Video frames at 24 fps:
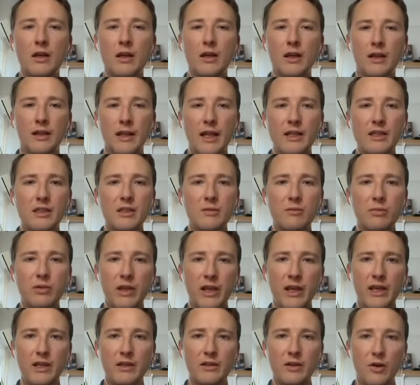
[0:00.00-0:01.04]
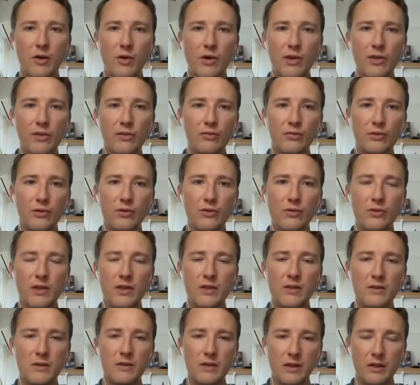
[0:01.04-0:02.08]
that's the plan going through
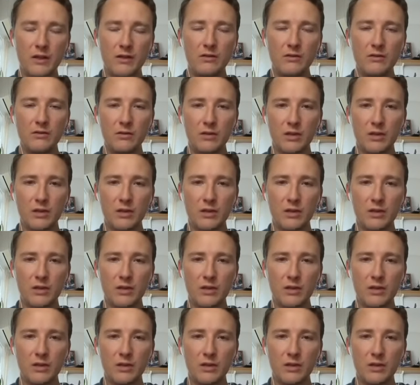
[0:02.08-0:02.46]
this year.